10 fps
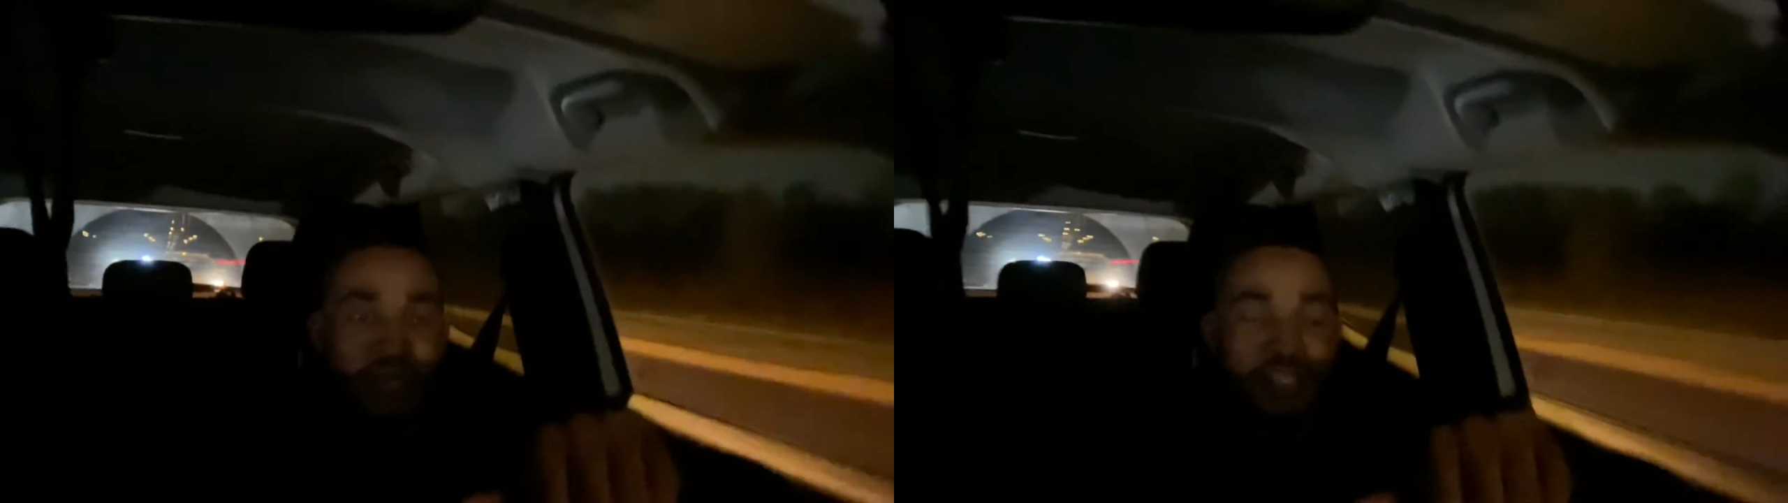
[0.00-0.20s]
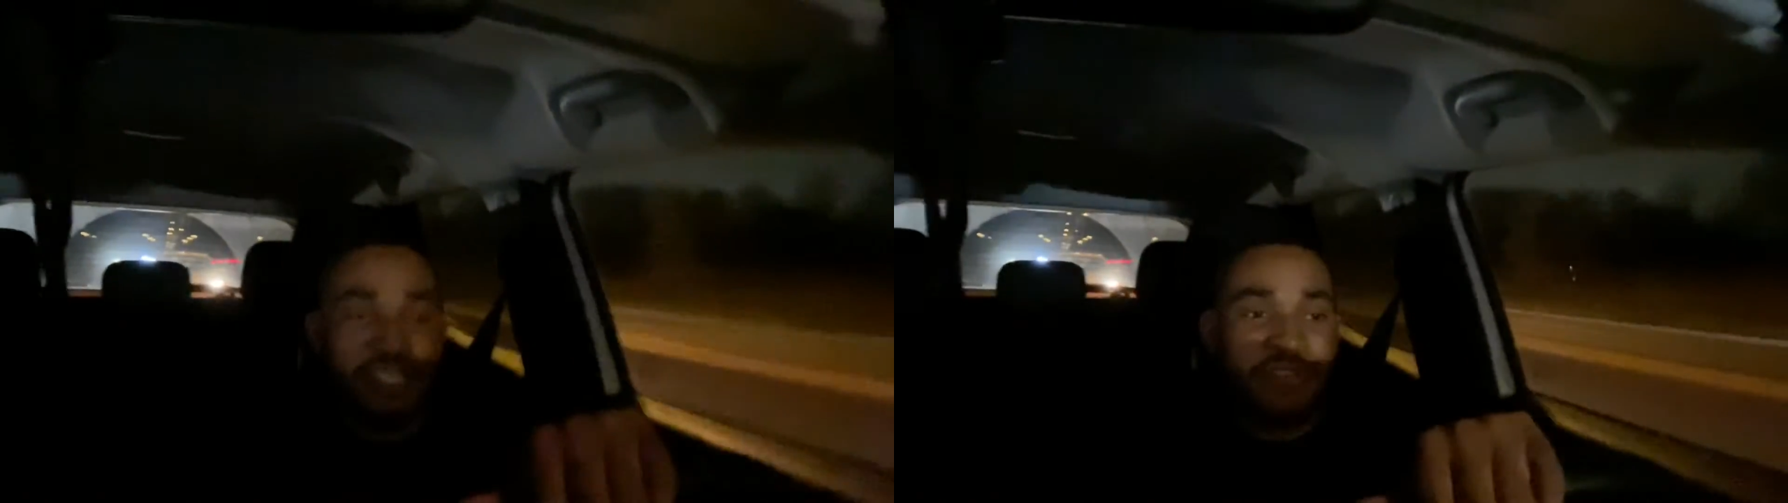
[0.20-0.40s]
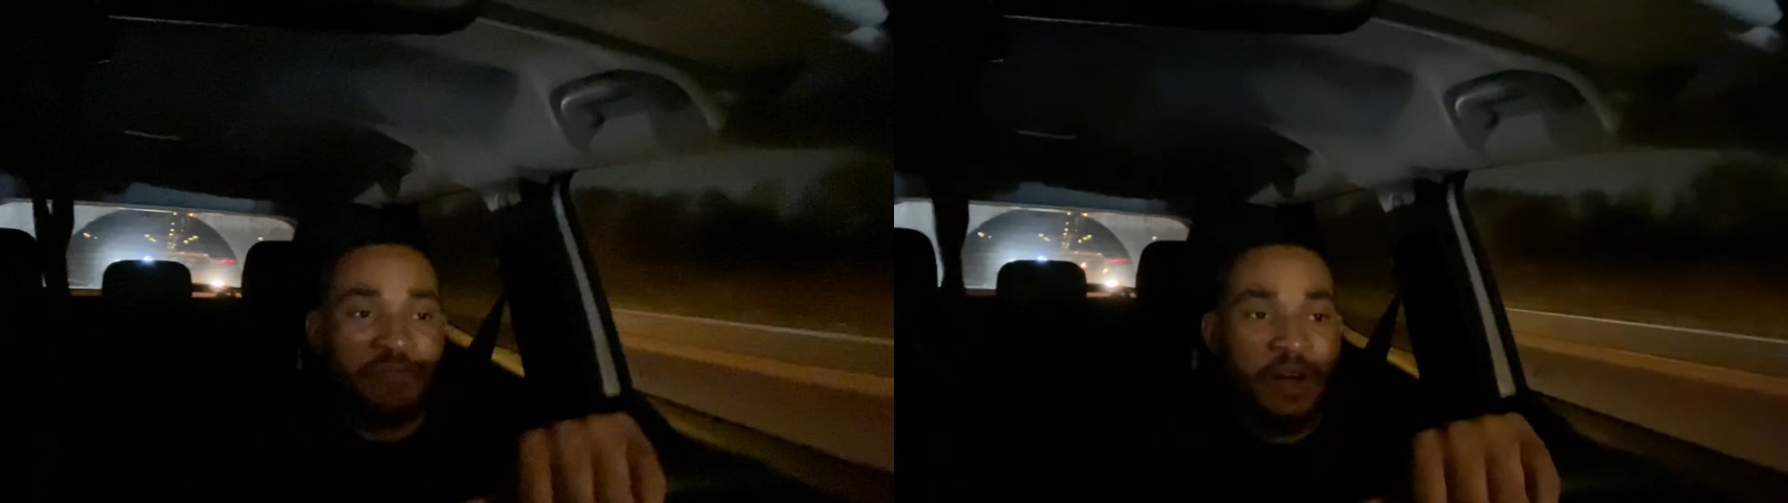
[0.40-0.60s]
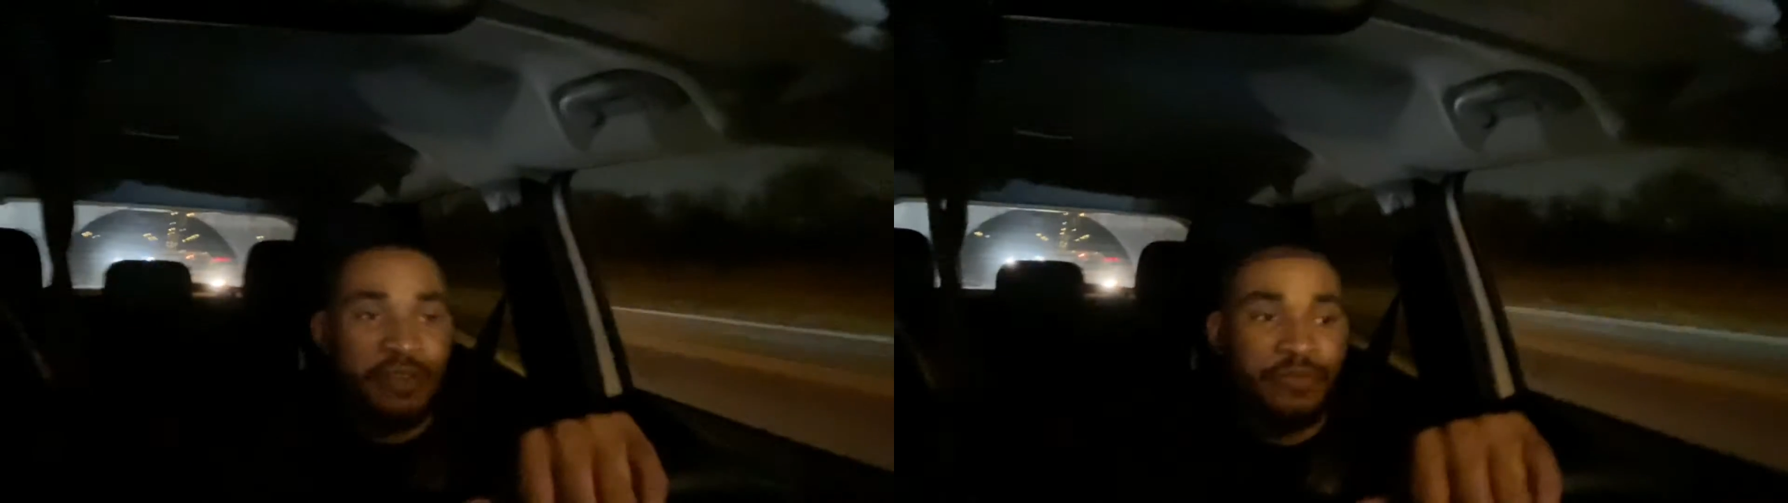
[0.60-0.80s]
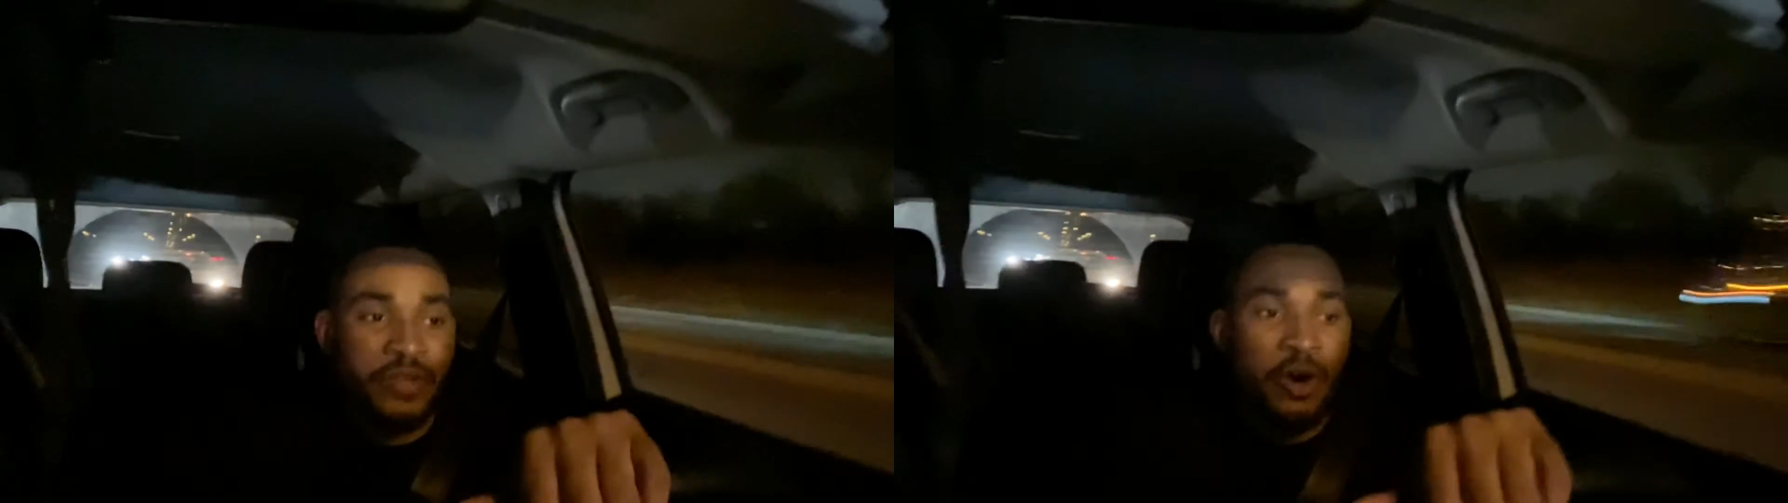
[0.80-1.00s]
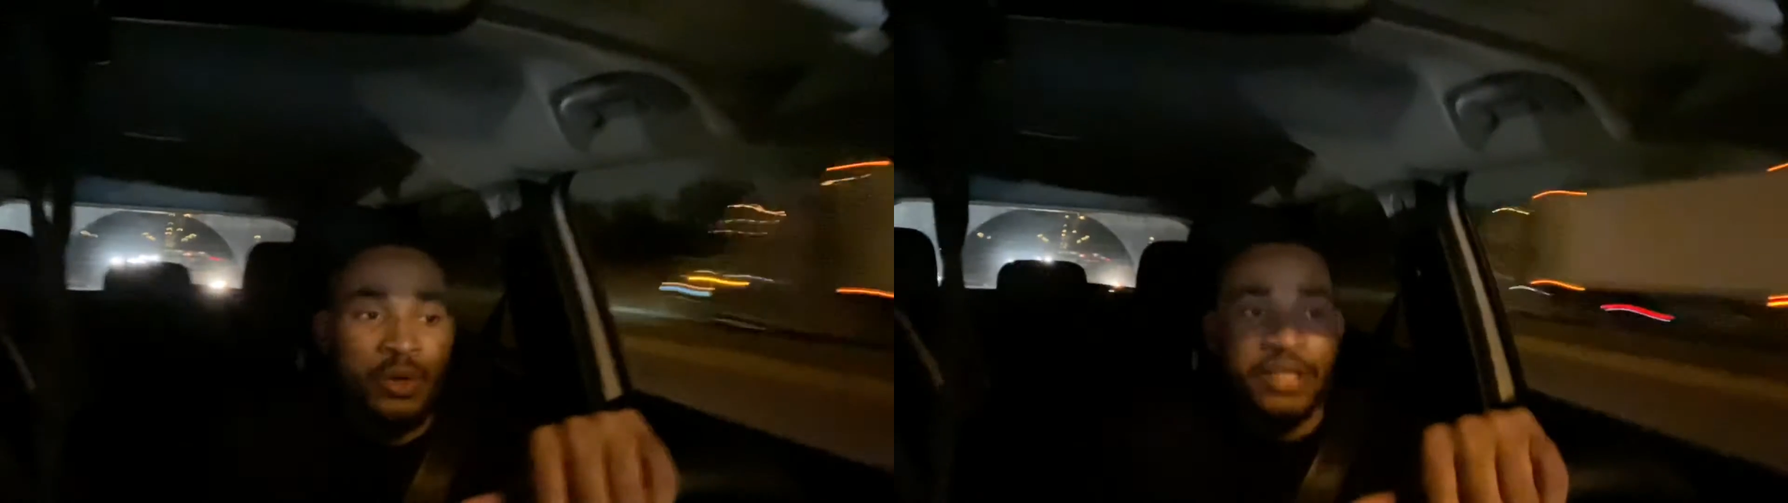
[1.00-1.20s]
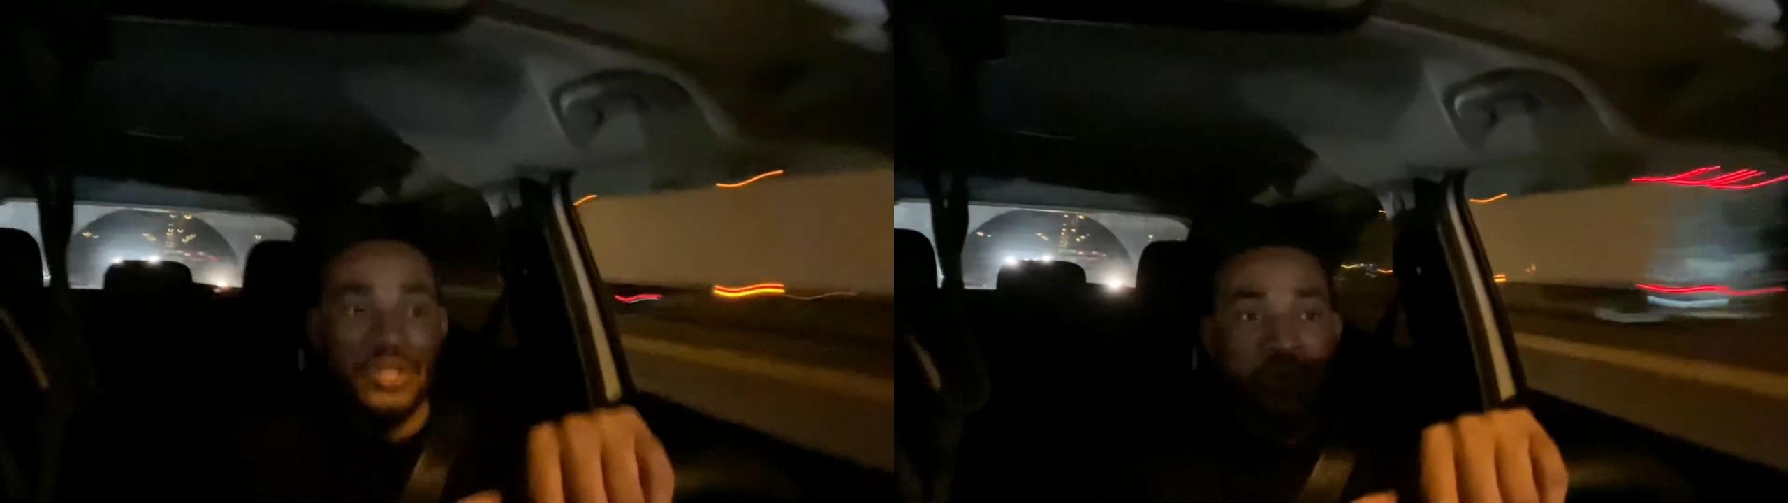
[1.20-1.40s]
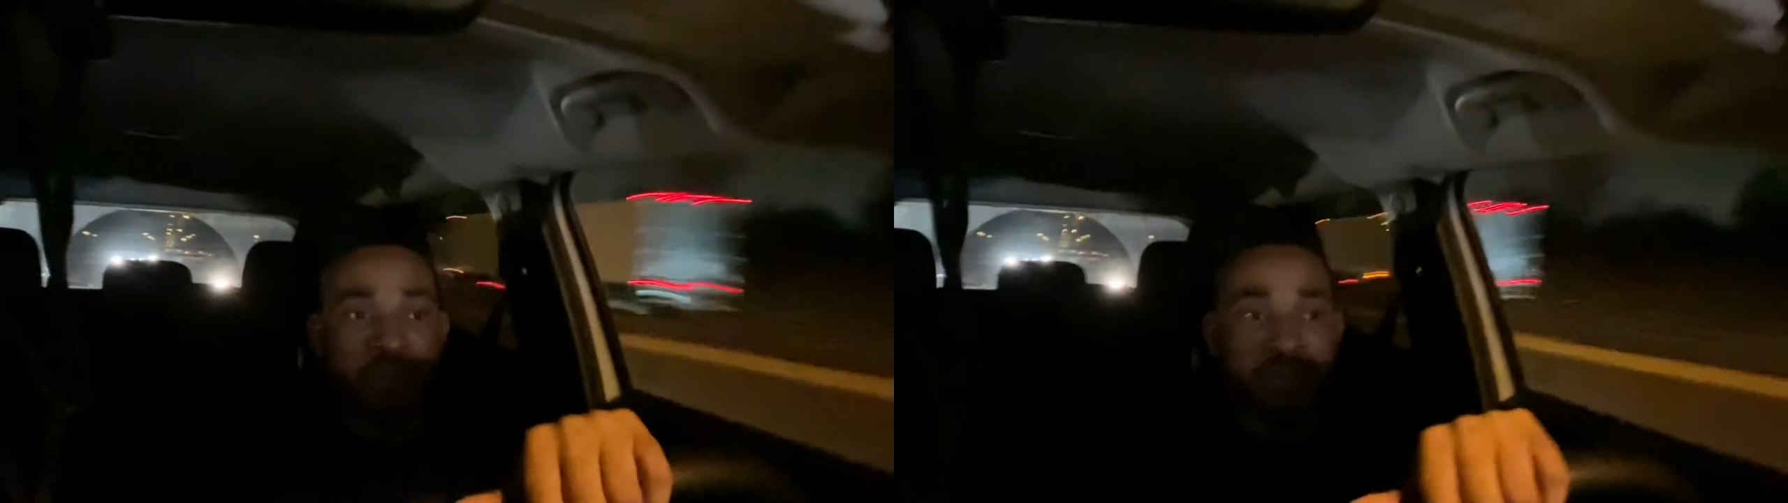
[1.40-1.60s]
And Jake falling for the okey doke.